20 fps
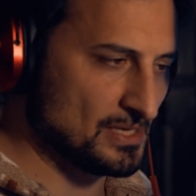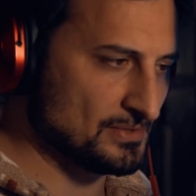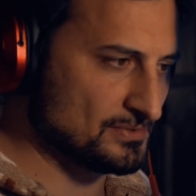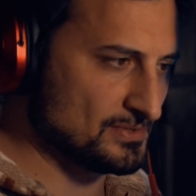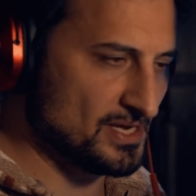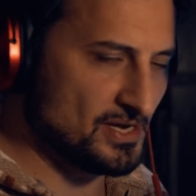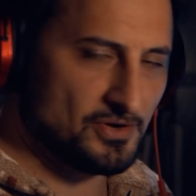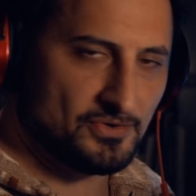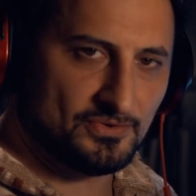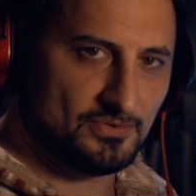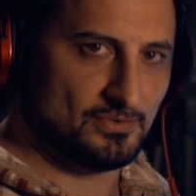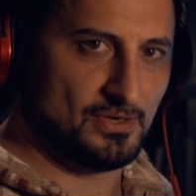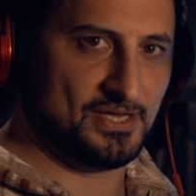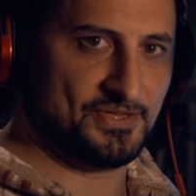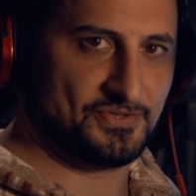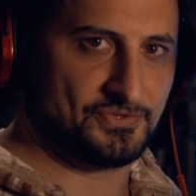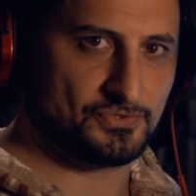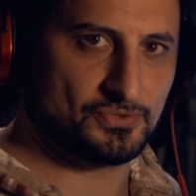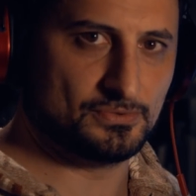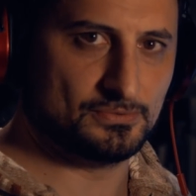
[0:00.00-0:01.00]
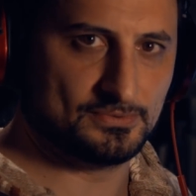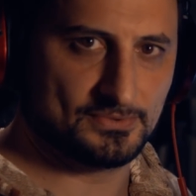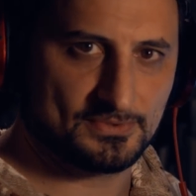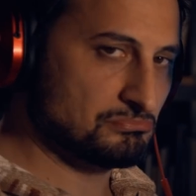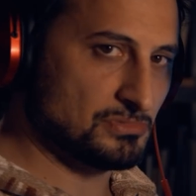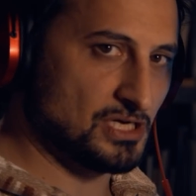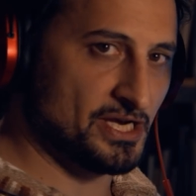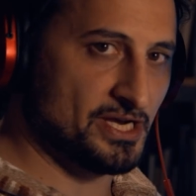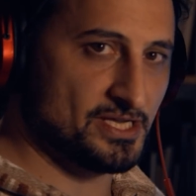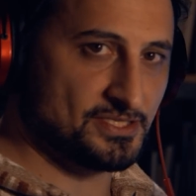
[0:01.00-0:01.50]
There are no other tools,
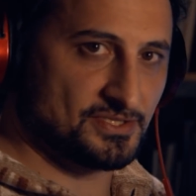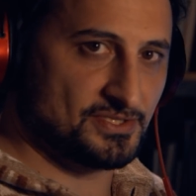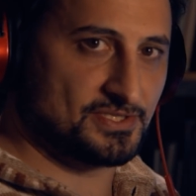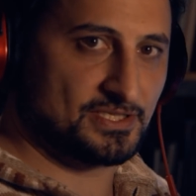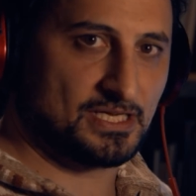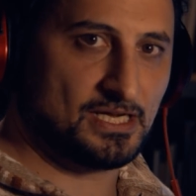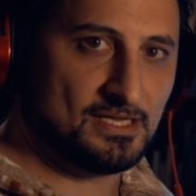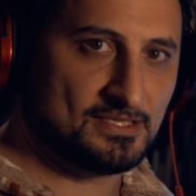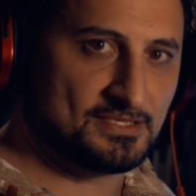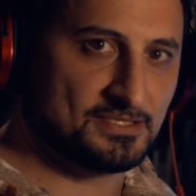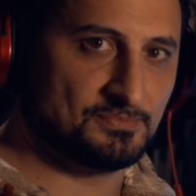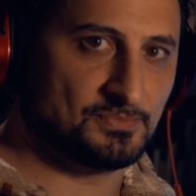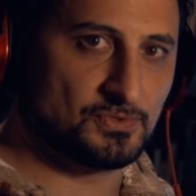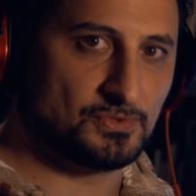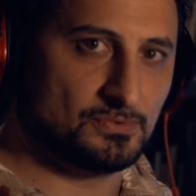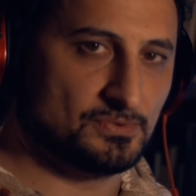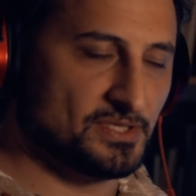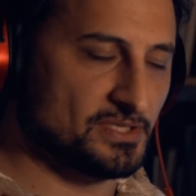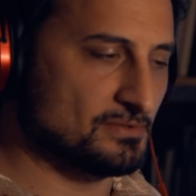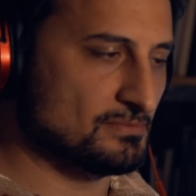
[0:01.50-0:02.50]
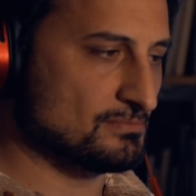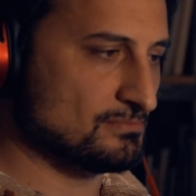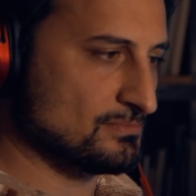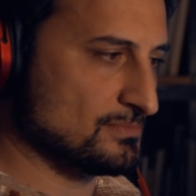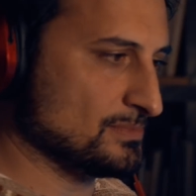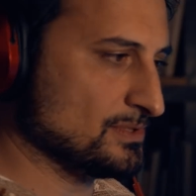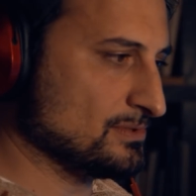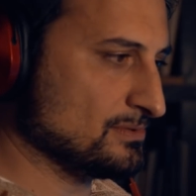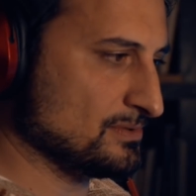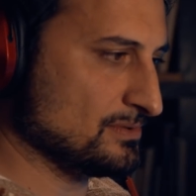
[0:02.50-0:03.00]
unless it's a custom tool that
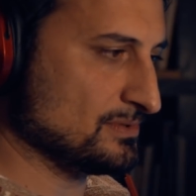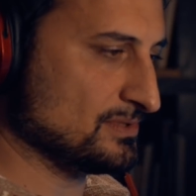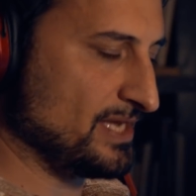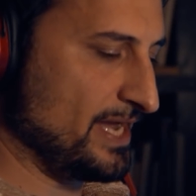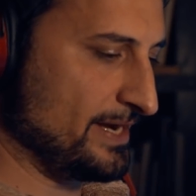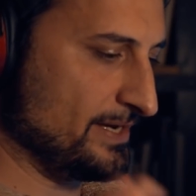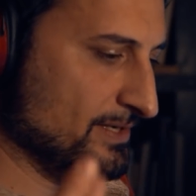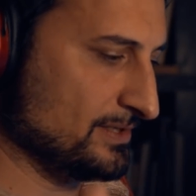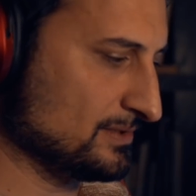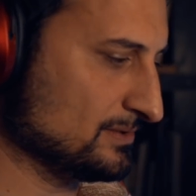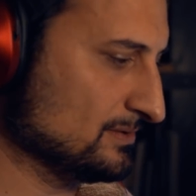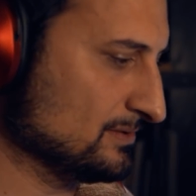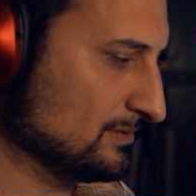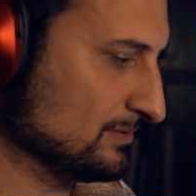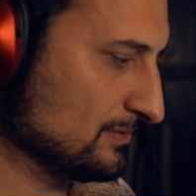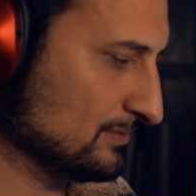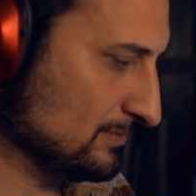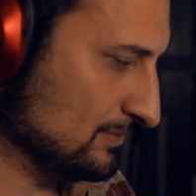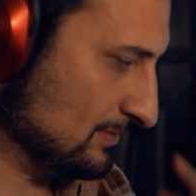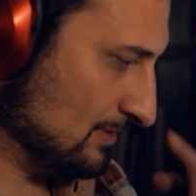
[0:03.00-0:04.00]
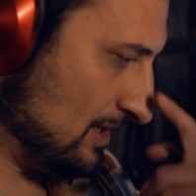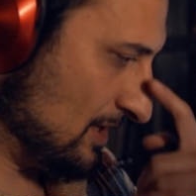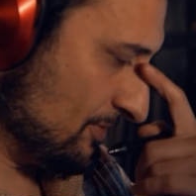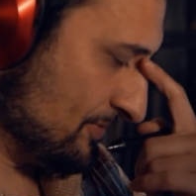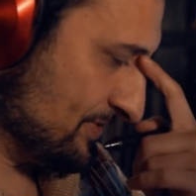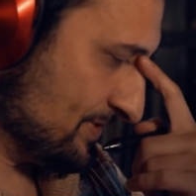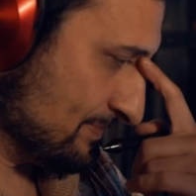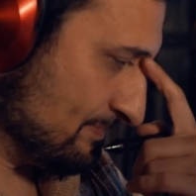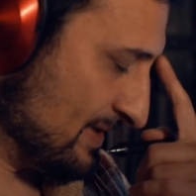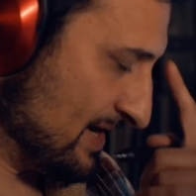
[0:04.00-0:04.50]
the technical or
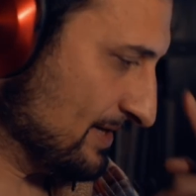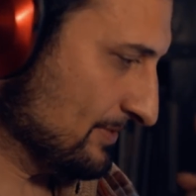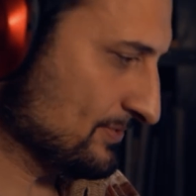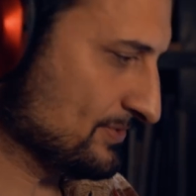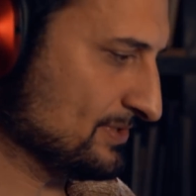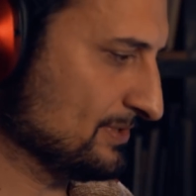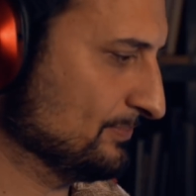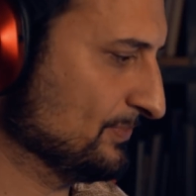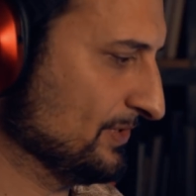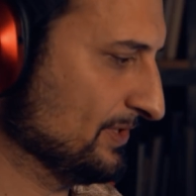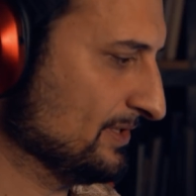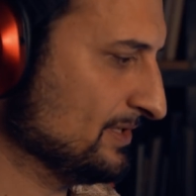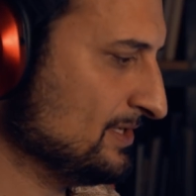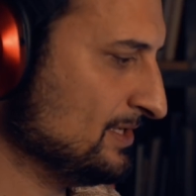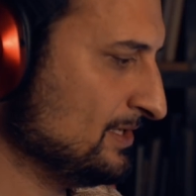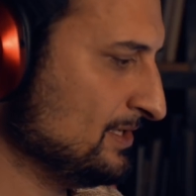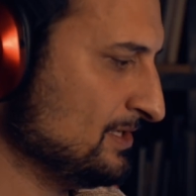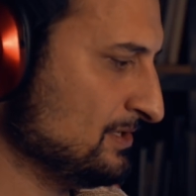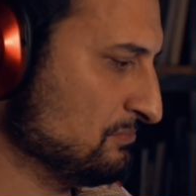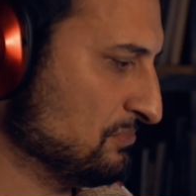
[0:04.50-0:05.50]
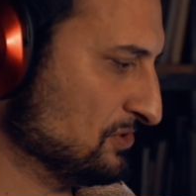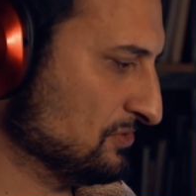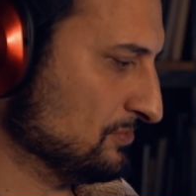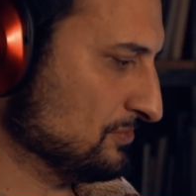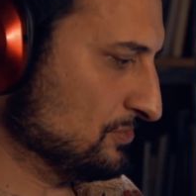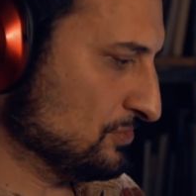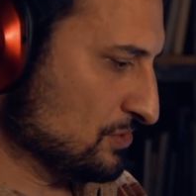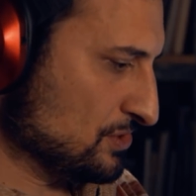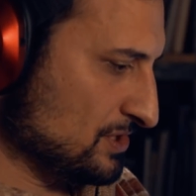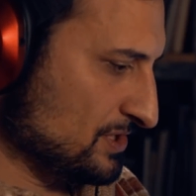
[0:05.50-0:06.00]
artist made or something. But
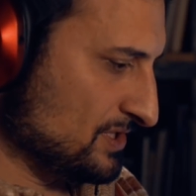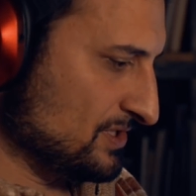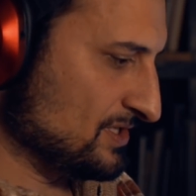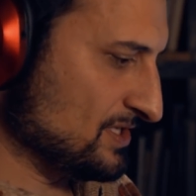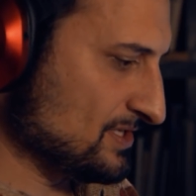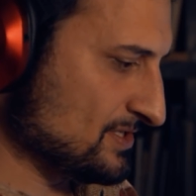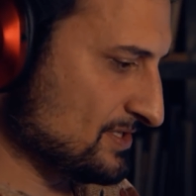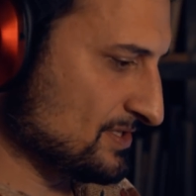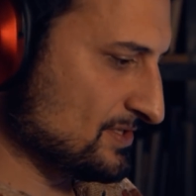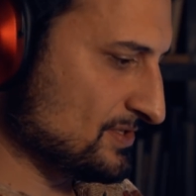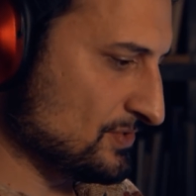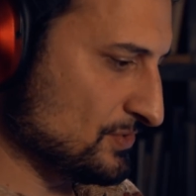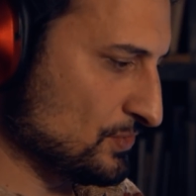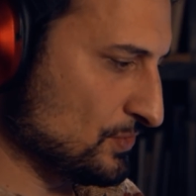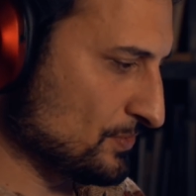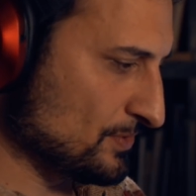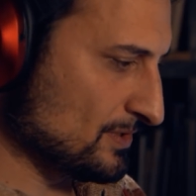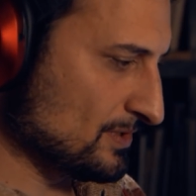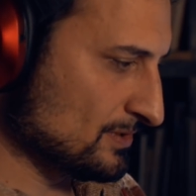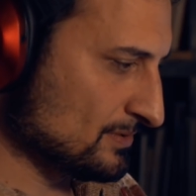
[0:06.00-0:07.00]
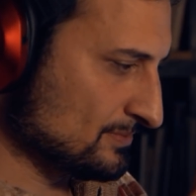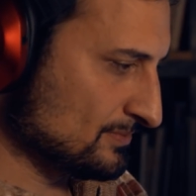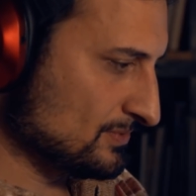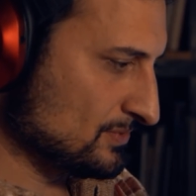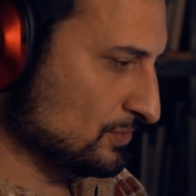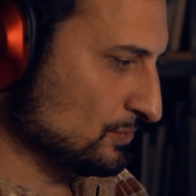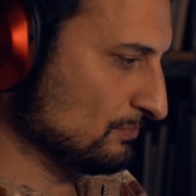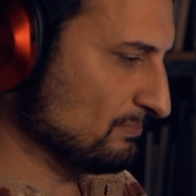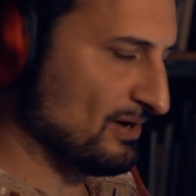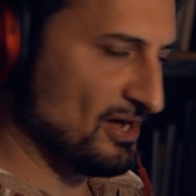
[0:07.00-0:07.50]
usually this is your
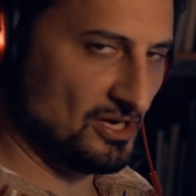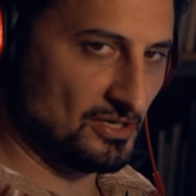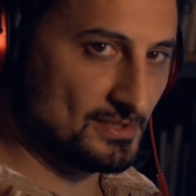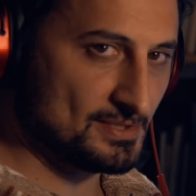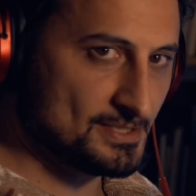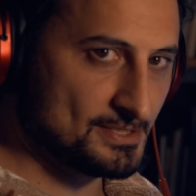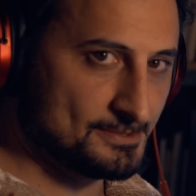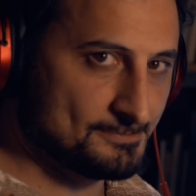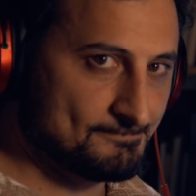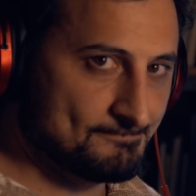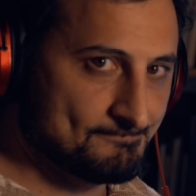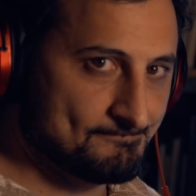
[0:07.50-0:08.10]
toolbox.